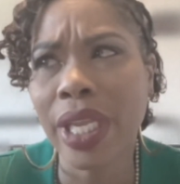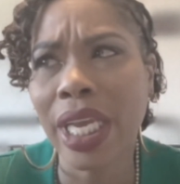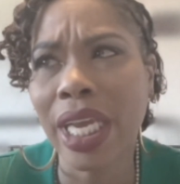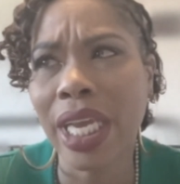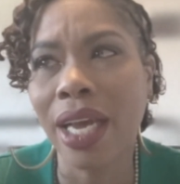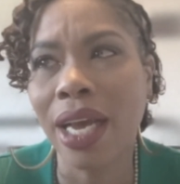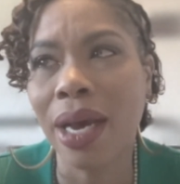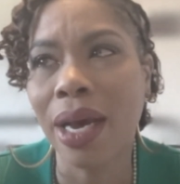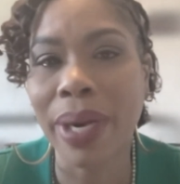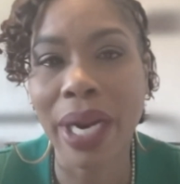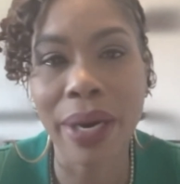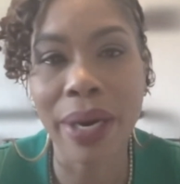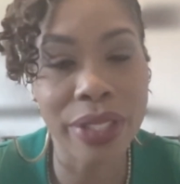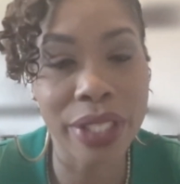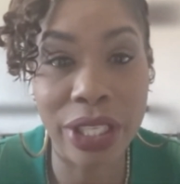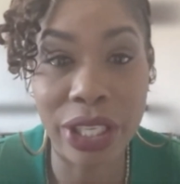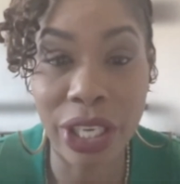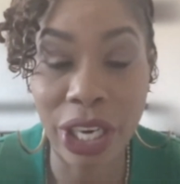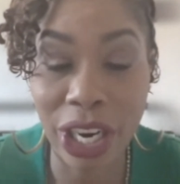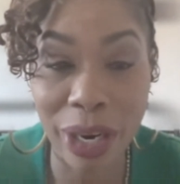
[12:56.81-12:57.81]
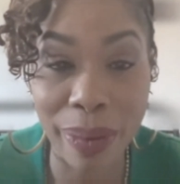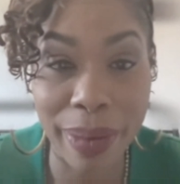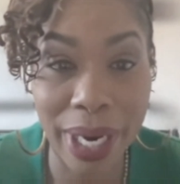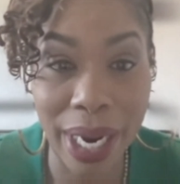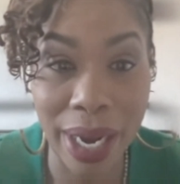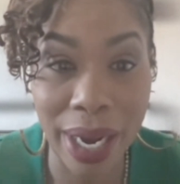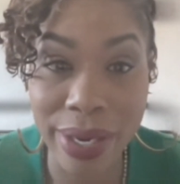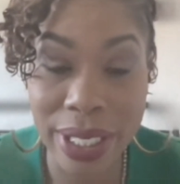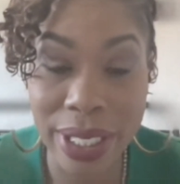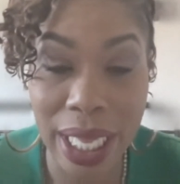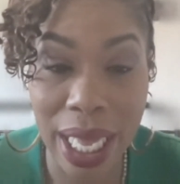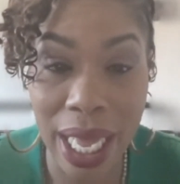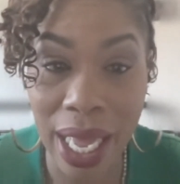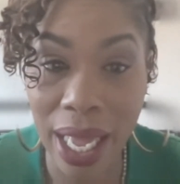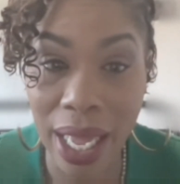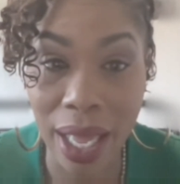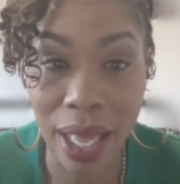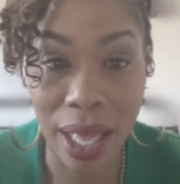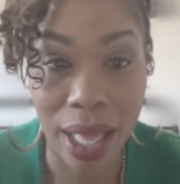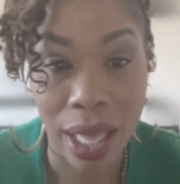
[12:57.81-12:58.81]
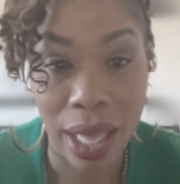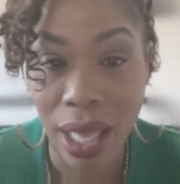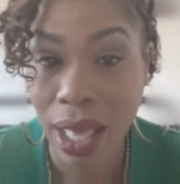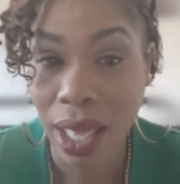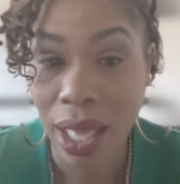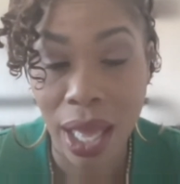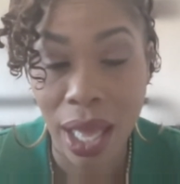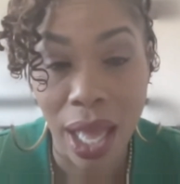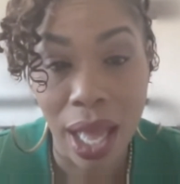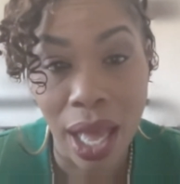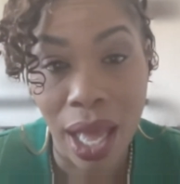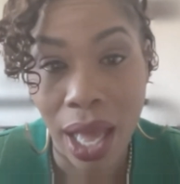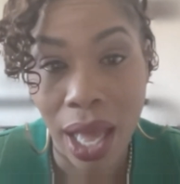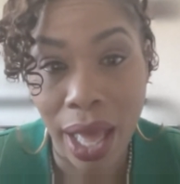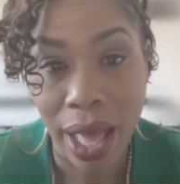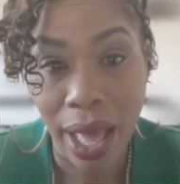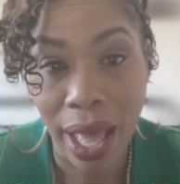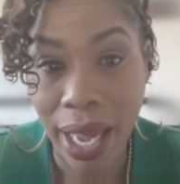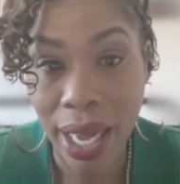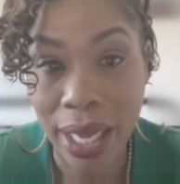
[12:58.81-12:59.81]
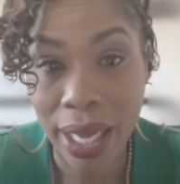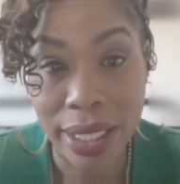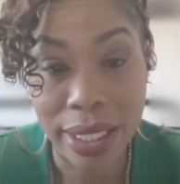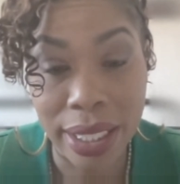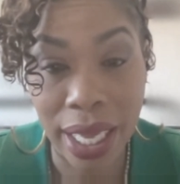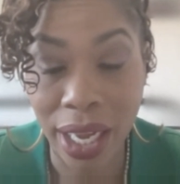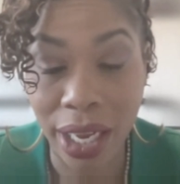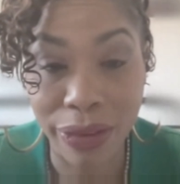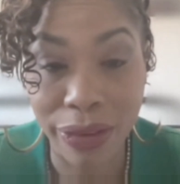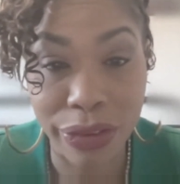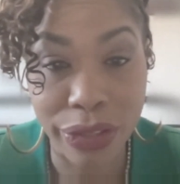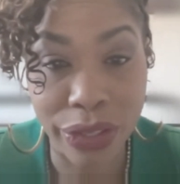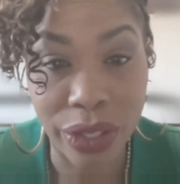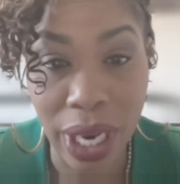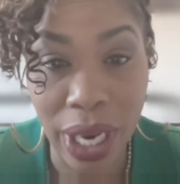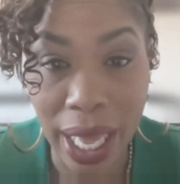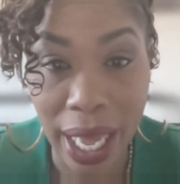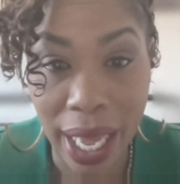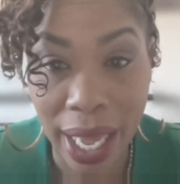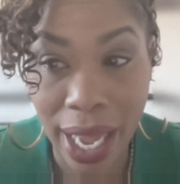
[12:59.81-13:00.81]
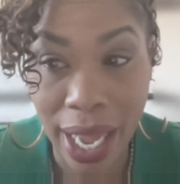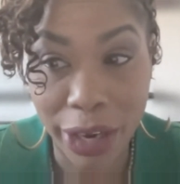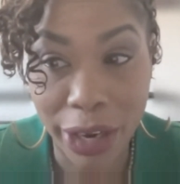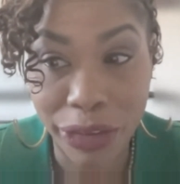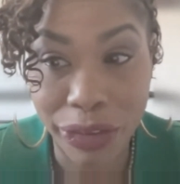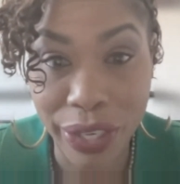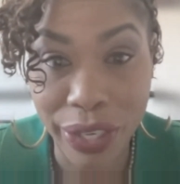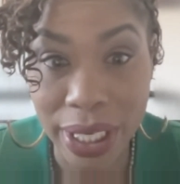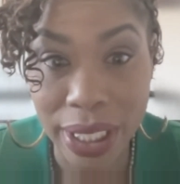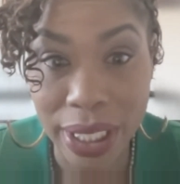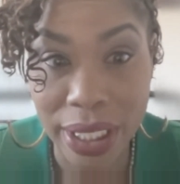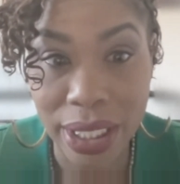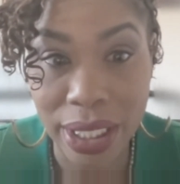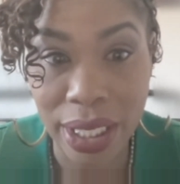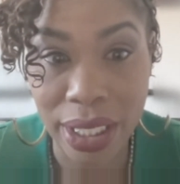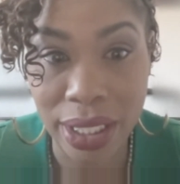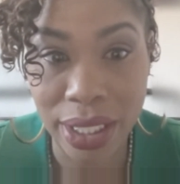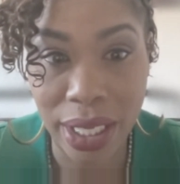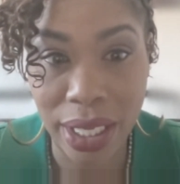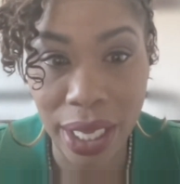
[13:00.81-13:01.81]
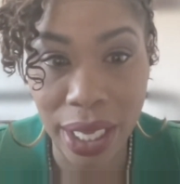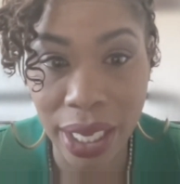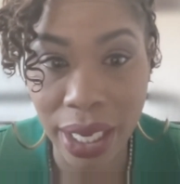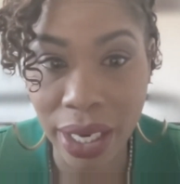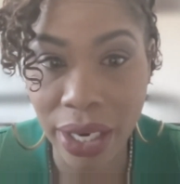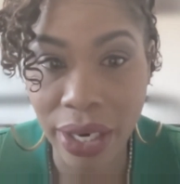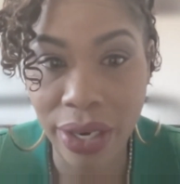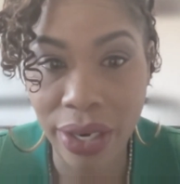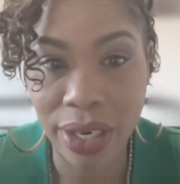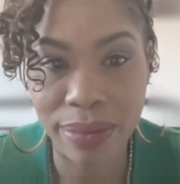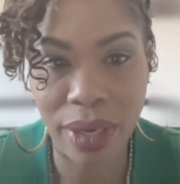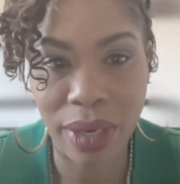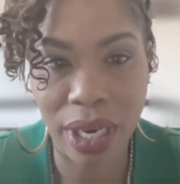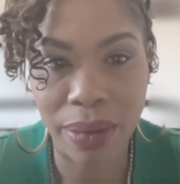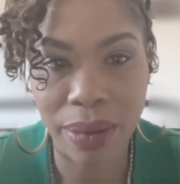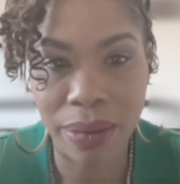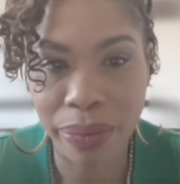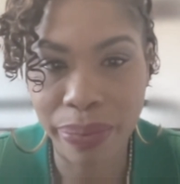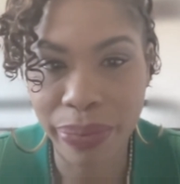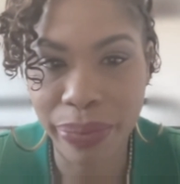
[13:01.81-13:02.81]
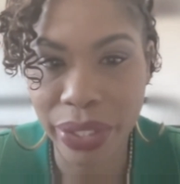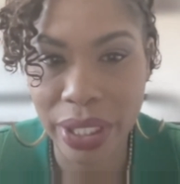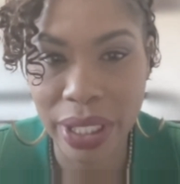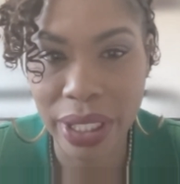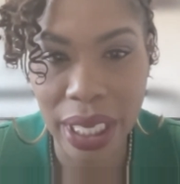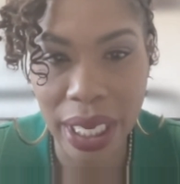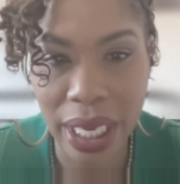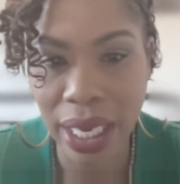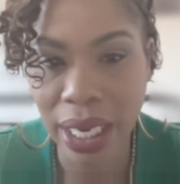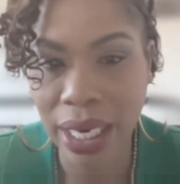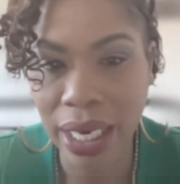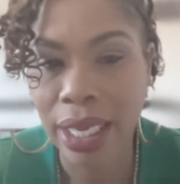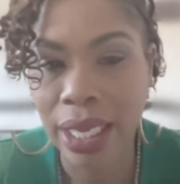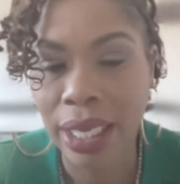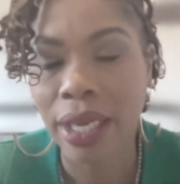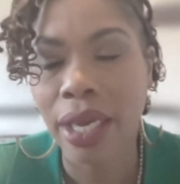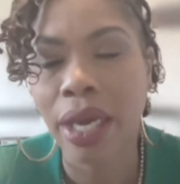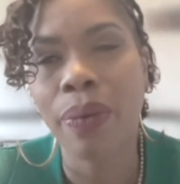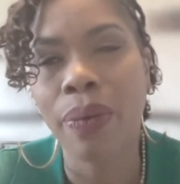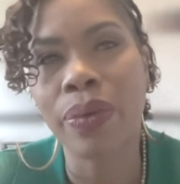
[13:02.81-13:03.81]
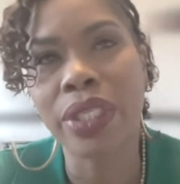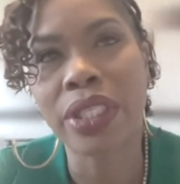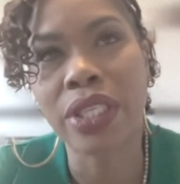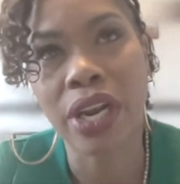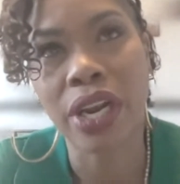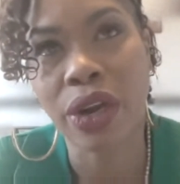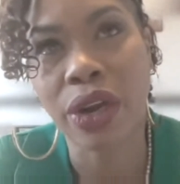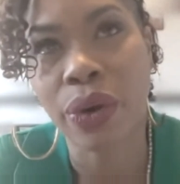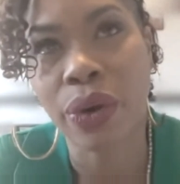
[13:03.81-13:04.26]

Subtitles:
but I was determined. I was like, I gotta stay here I gotta finish. It's a year. I'm almost done. We started going to